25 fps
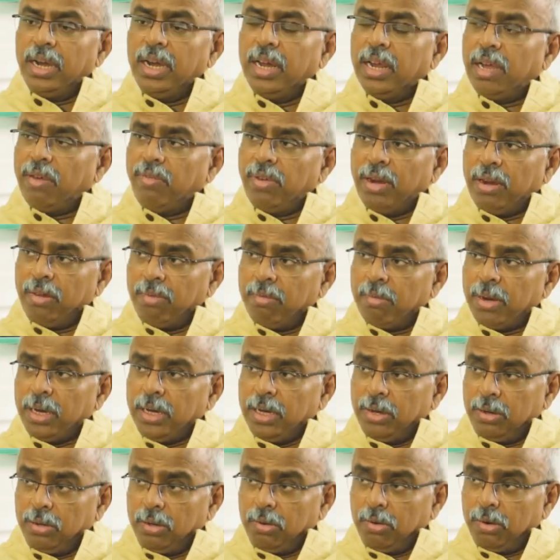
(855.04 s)
I didn't have enough
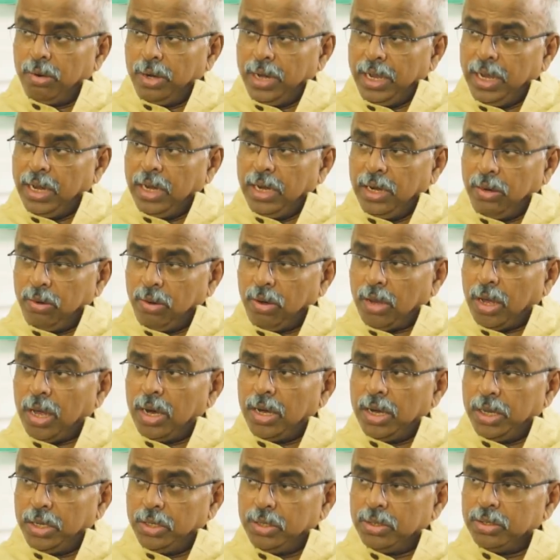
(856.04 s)
money to go daily to
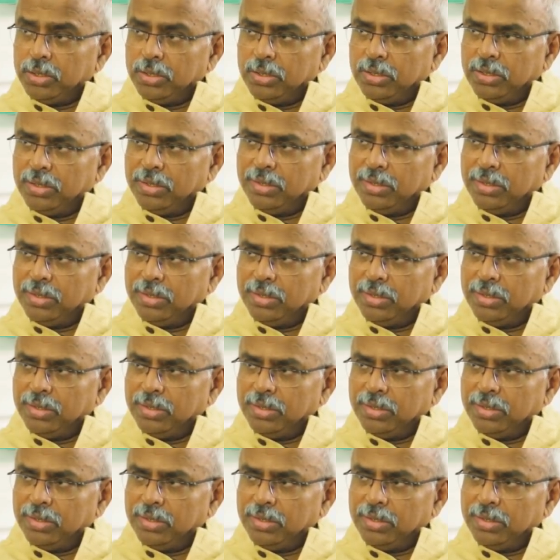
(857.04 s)
college.